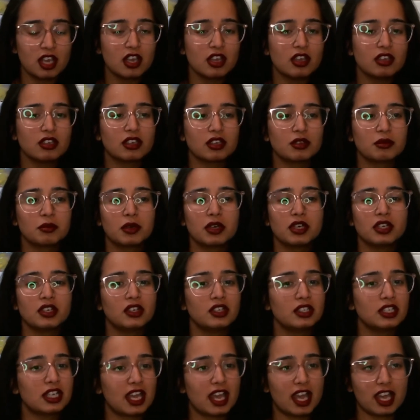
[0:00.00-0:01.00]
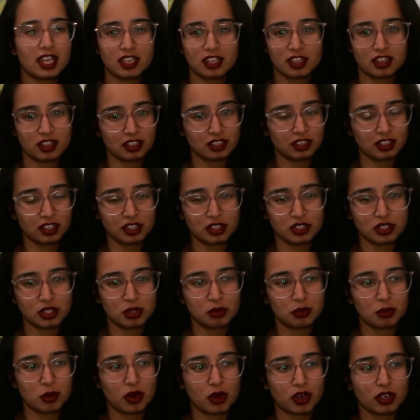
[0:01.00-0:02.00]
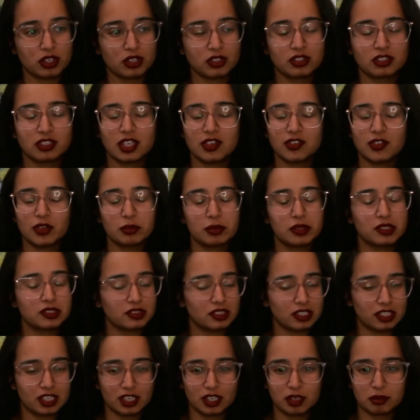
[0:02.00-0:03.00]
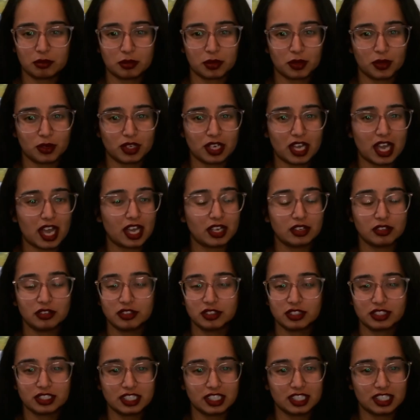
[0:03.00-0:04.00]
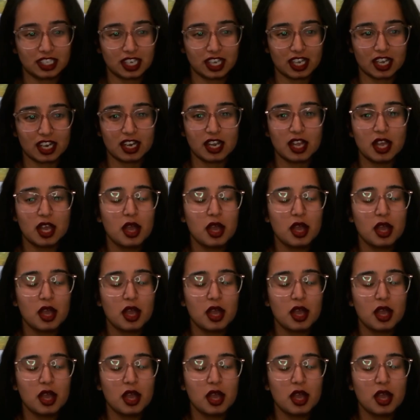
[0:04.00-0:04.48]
You can work on anything that you want. You could even be reading a book. I don't really care.